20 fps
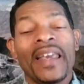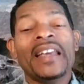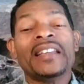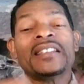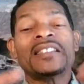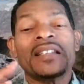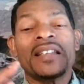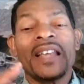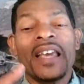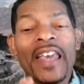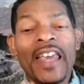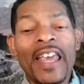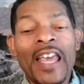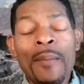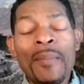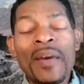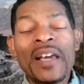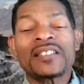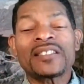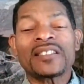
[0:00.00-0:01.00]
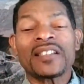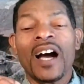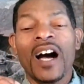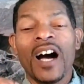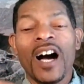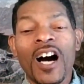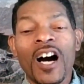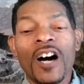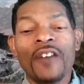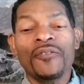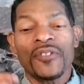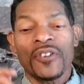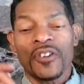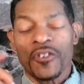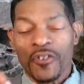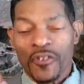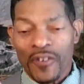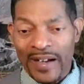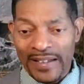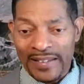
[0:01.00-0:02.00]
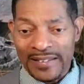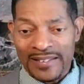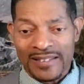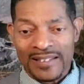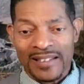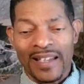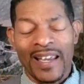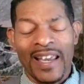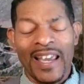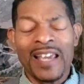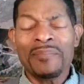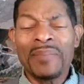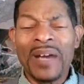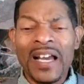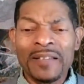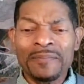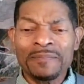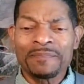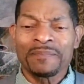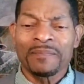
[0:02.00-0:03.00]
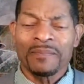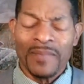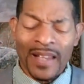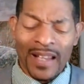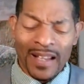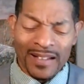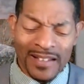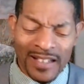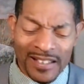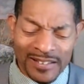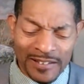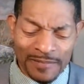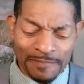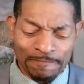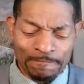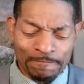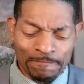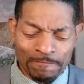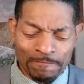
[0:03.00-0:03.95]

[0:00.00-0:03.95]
Into the image of Christ. Amen? Listen.